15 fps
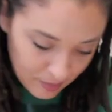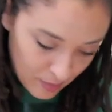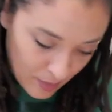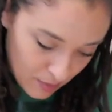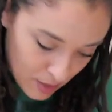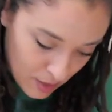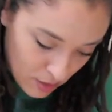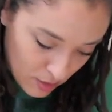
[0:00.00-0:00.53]
I'm
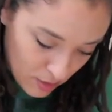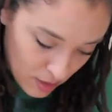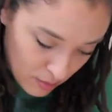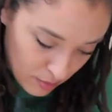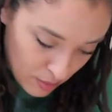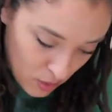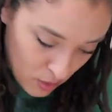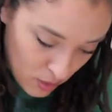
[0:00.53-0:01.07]
gonna do some
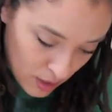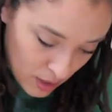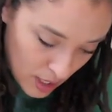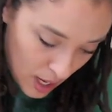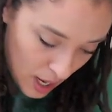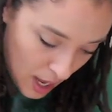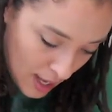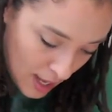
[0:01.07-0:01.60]
polka
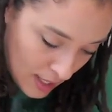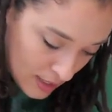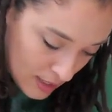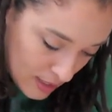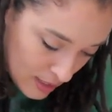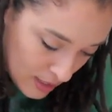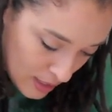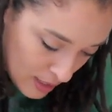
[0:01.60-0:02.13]

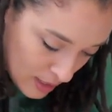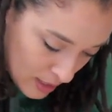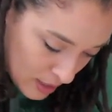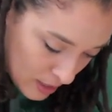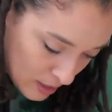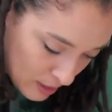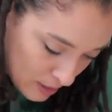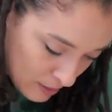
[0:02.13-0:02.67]
dots.
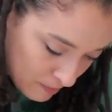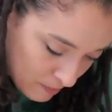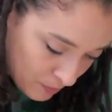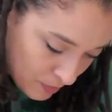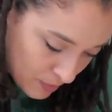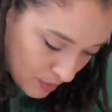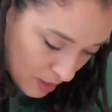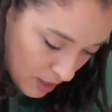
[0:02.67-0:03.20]

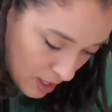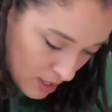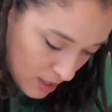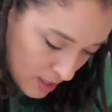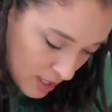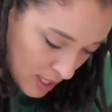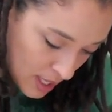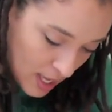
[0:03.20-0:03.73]

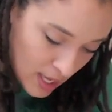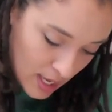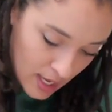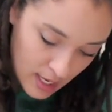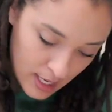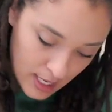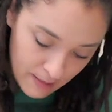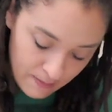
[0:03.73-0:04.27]
And
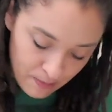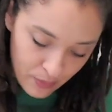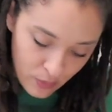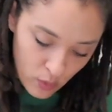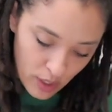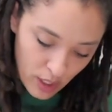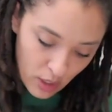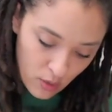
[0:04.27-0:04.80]
then
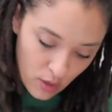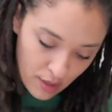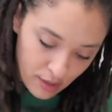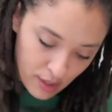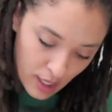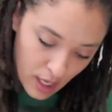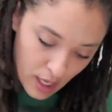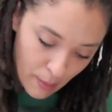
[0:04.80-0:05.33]
what do you all
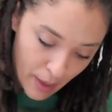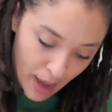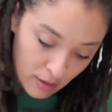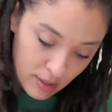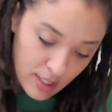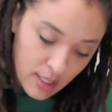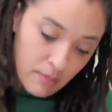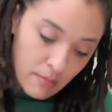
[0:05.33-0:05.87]
think
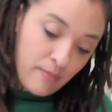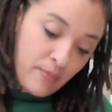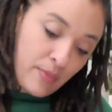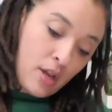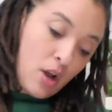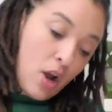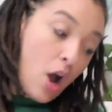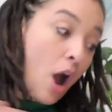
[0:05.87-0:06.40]
about some
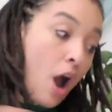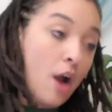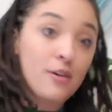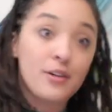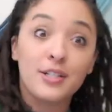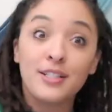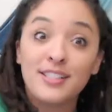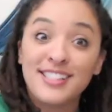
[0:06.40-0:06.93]

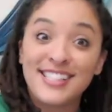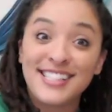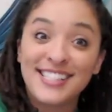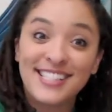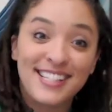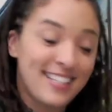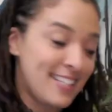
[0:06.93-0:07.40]
hearts?